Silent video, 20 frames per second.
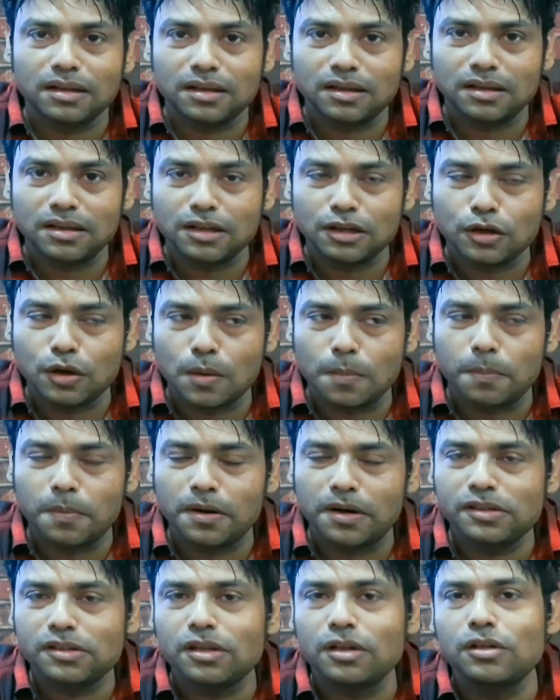in
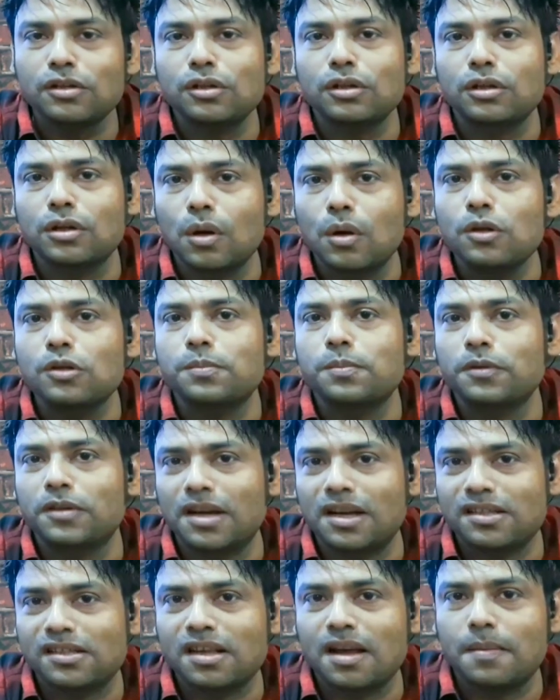comparison to closed book
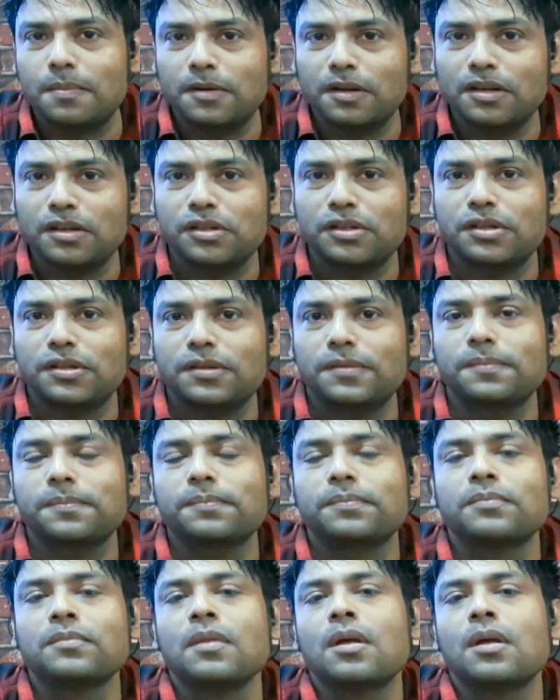examination.